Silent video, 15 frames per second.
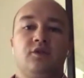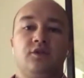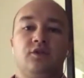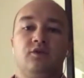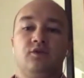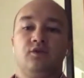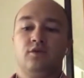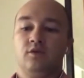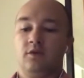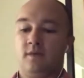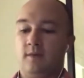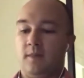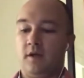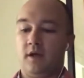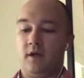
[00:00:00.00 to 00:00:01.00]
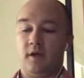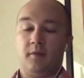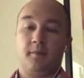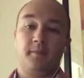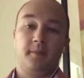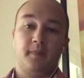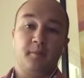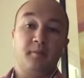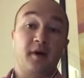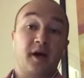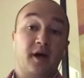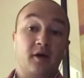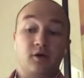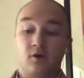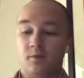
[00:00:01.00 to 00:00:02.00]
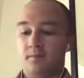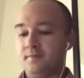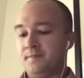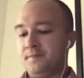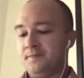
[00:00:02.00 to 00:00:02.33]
to buy a home.